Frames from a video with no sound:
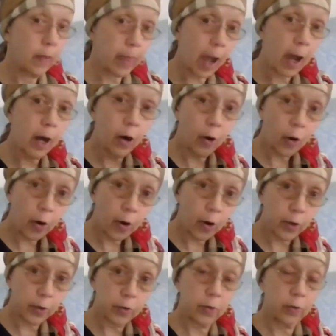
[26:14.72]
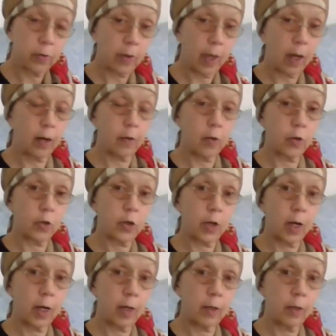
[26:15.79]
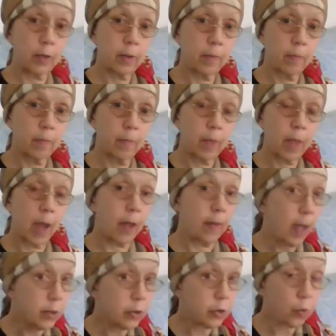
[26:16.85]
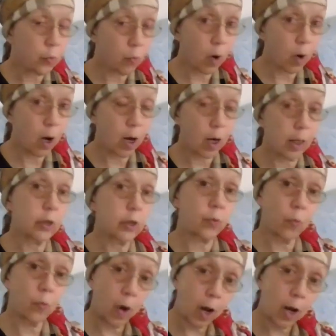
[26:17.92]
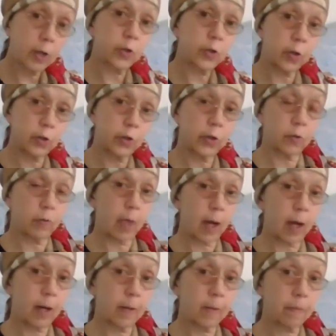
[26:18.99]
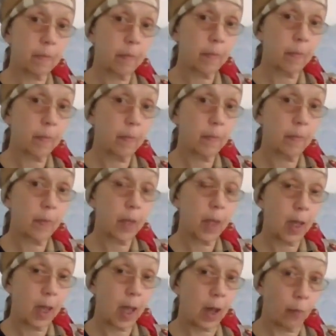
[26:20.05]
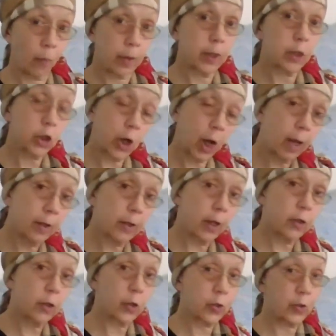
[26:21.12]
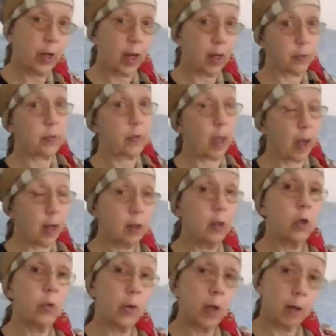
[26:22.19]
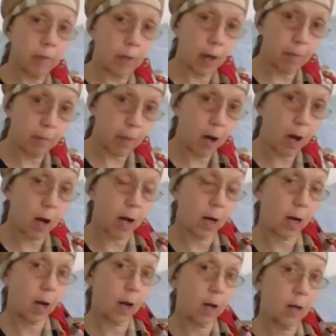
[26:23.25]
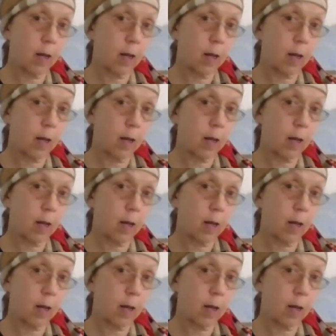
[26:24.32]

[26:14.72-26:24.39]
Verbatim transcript: that hurt that other child. And that's wrong. It's wrong to do that. And when the child understands, then you give them the hug.